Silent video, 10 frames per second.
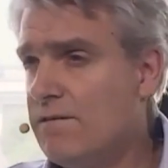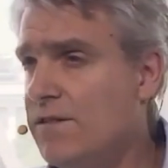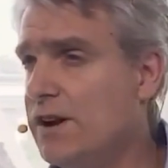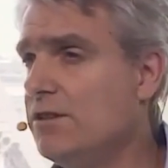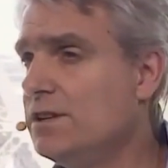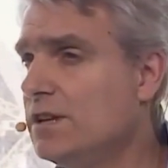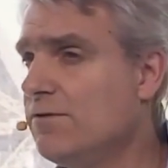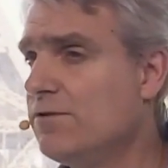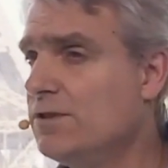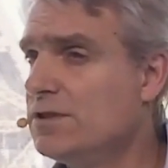very
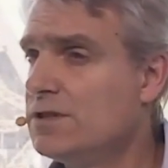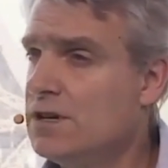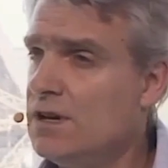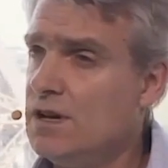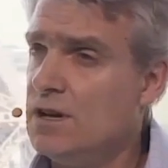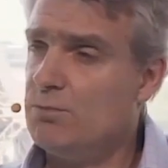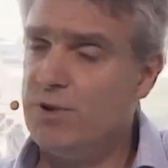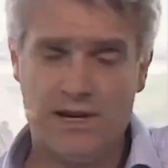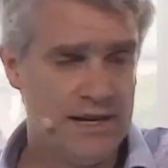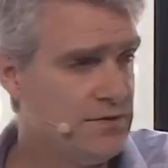different
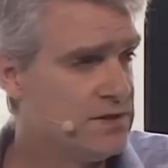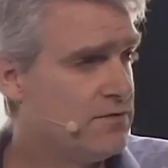beliefs,